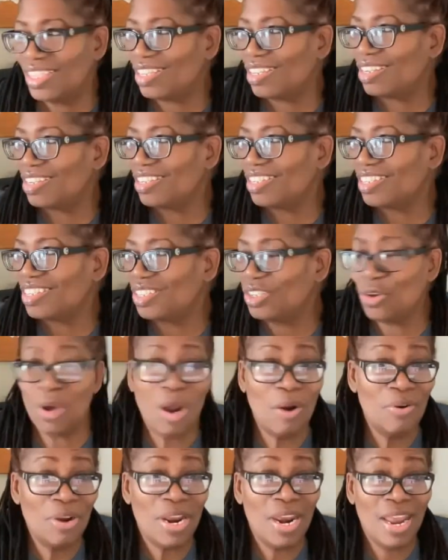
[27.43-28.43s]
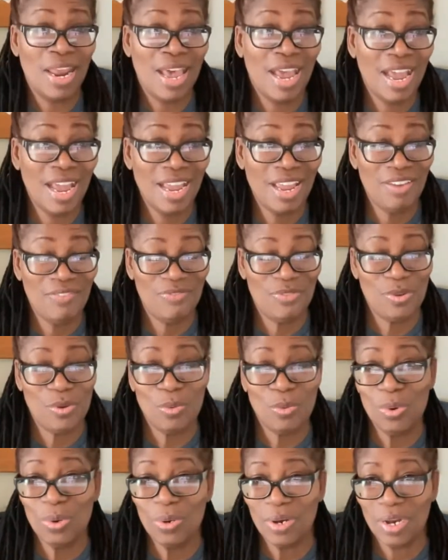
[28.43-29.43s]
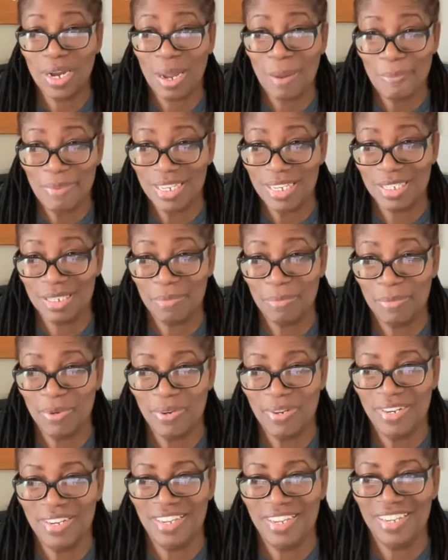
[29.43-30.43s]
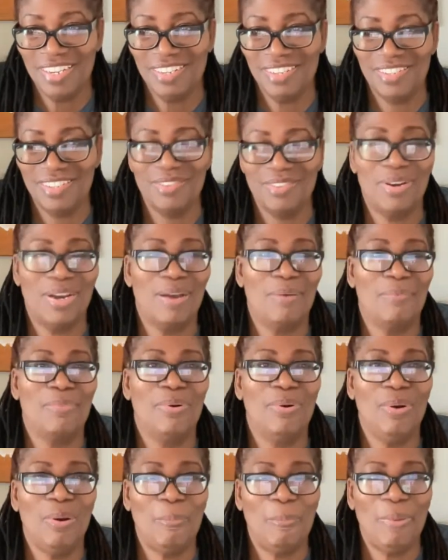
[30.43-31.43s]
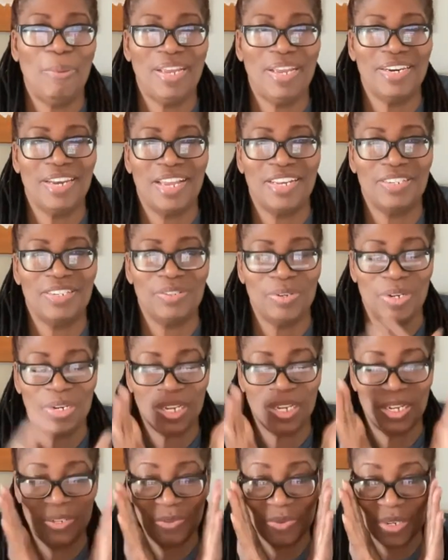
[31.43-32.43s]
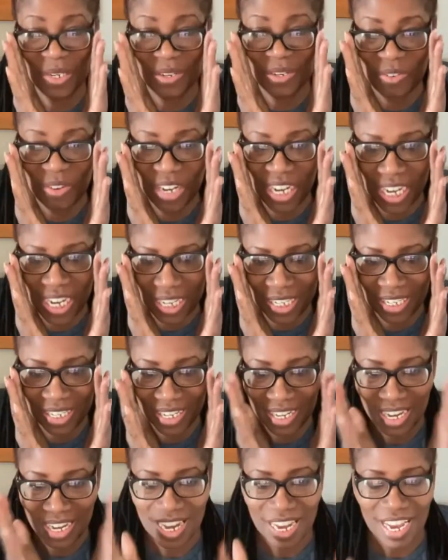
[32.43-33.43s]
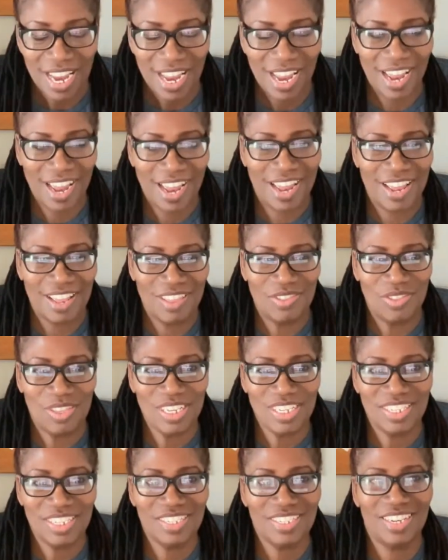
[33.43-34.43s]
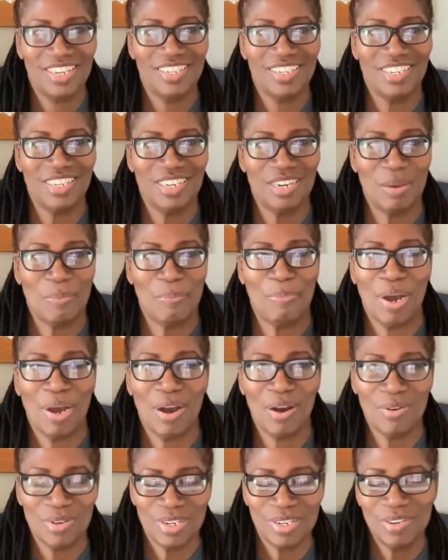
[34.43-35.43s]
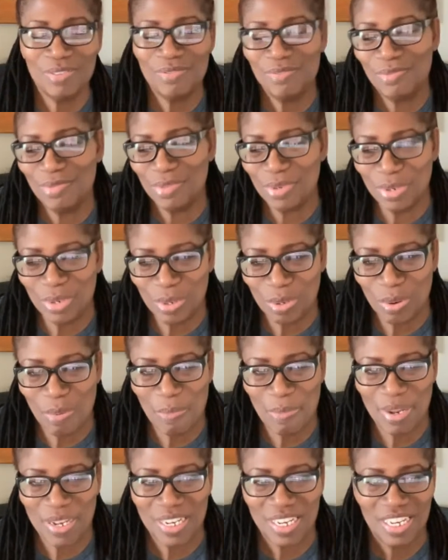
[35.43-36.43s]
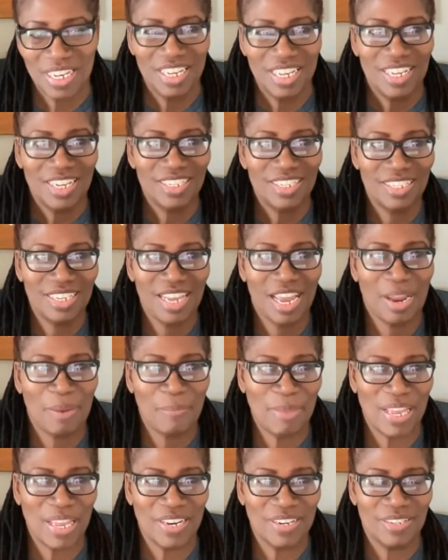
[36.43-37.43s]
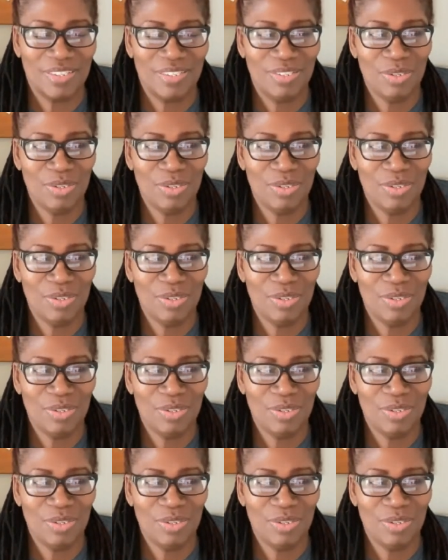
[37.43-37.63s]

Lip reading: You are alive. You woke up this morning. So I'm hoping that you all are doing great. And this is another powder room segment.